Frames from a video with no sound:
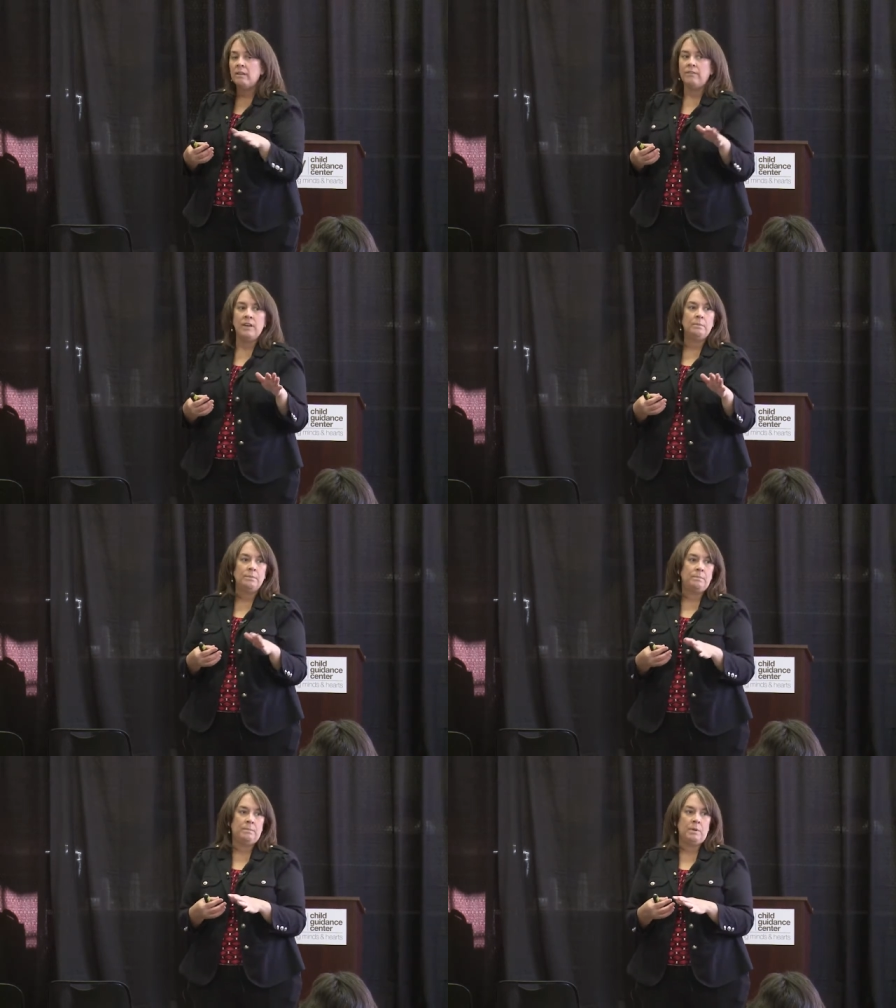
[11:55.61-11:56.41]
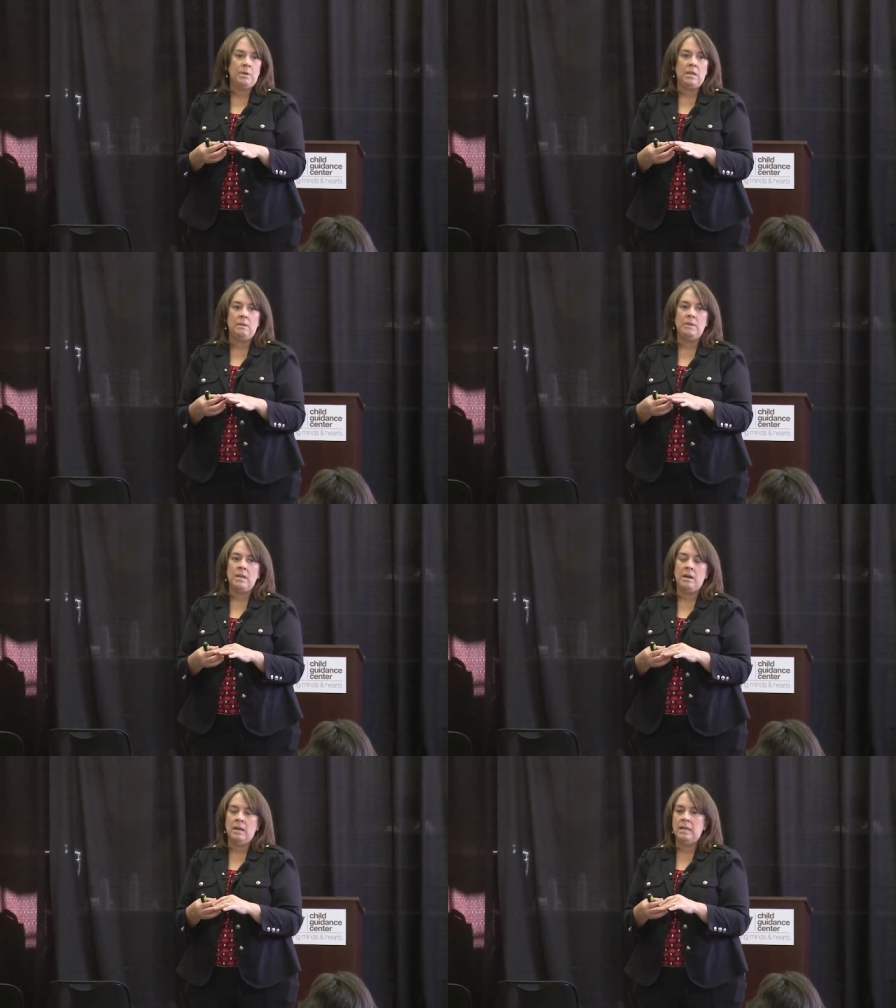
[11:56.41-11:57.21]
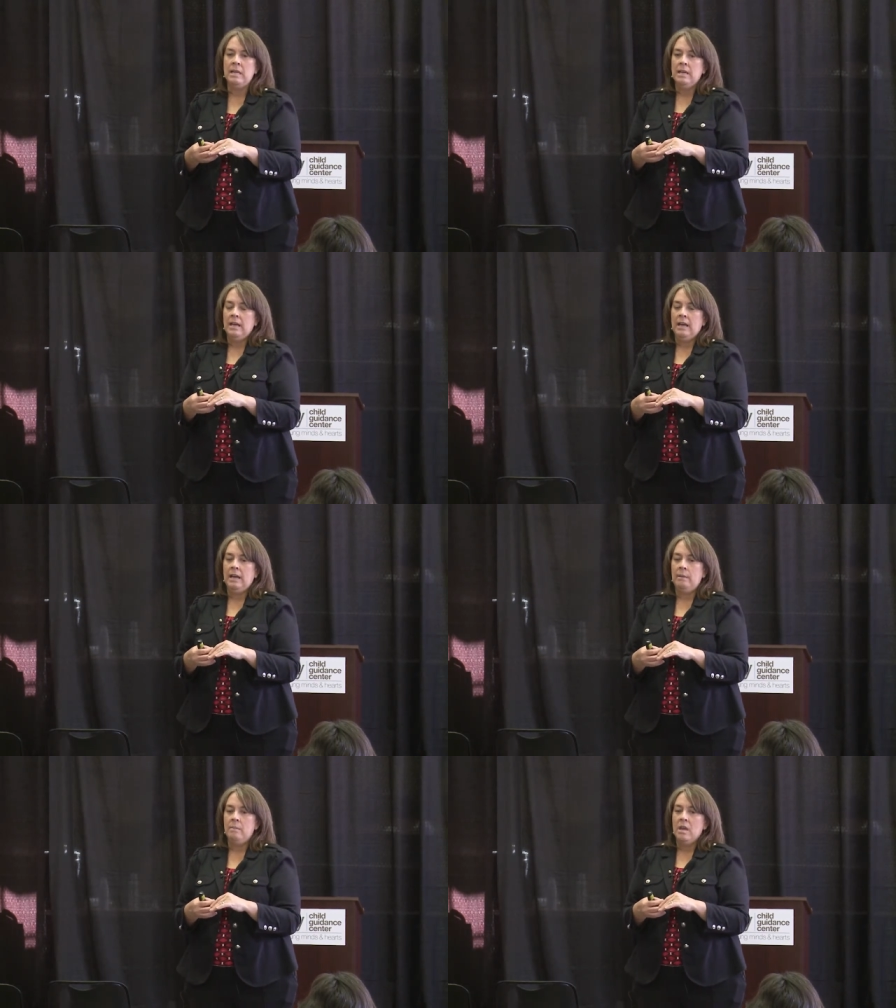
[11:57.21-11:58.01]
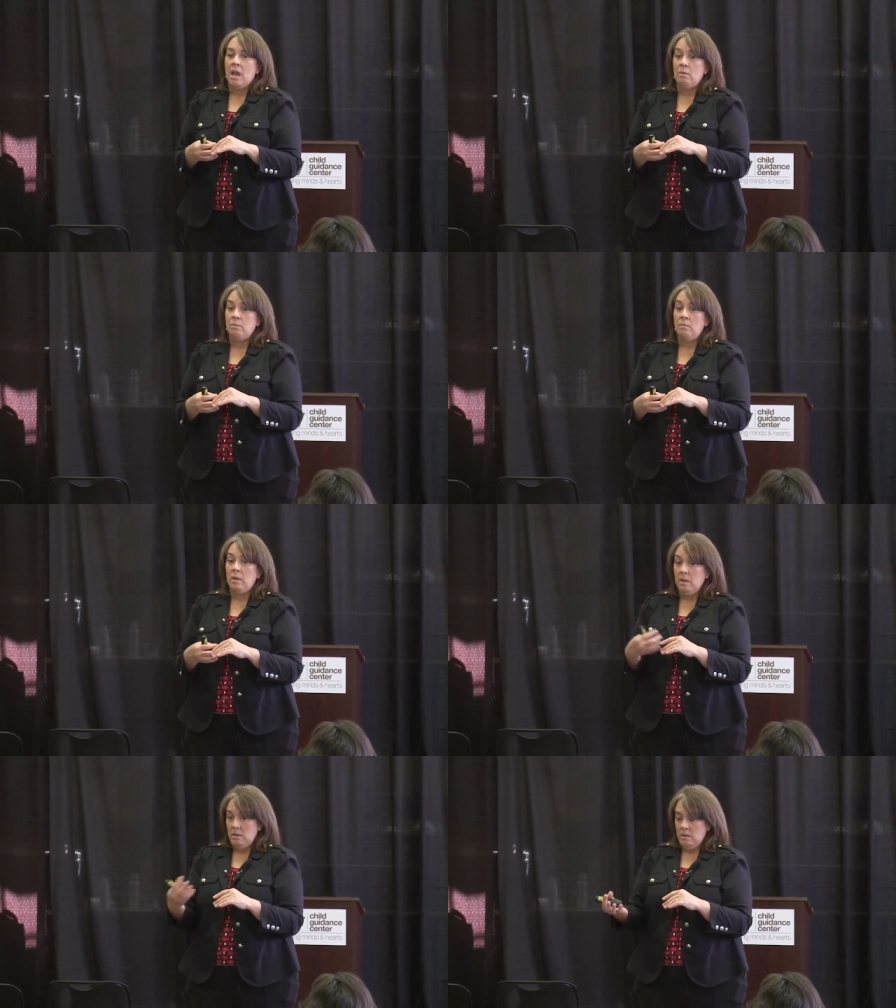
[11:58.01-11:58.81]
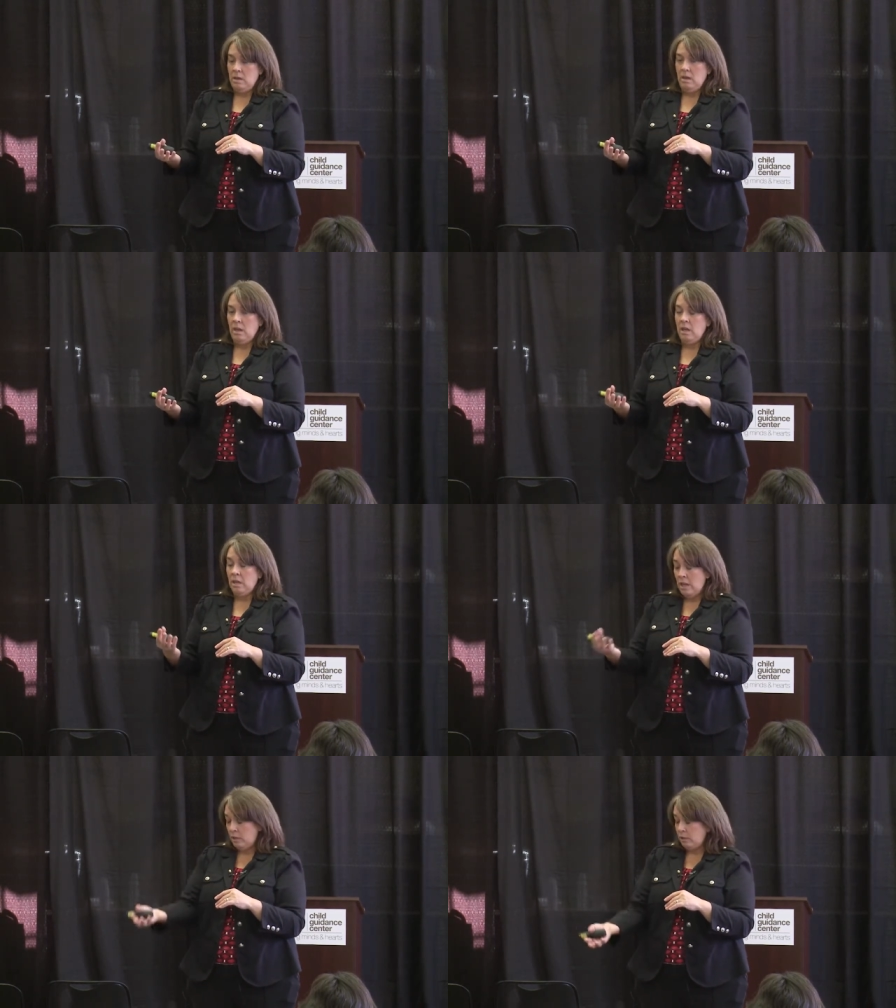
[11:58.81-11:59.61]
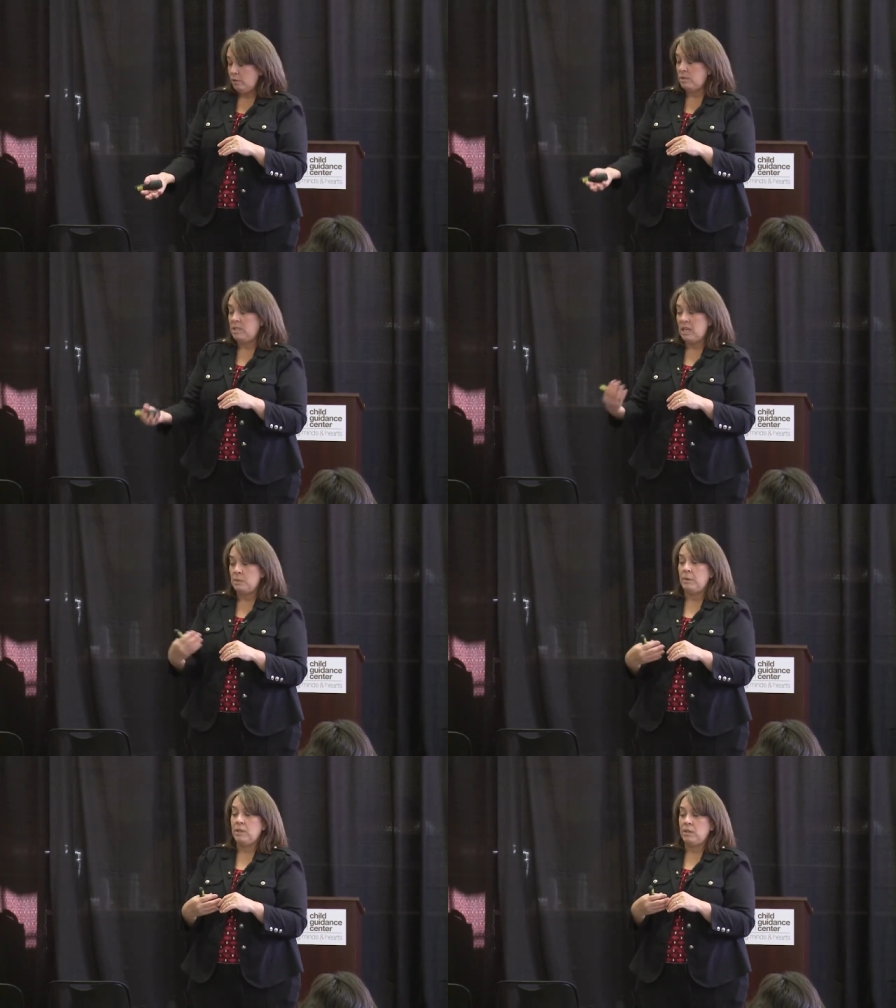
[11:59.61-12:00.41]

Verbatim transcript: a fun committee to be on. Um, and, and that includes deaths by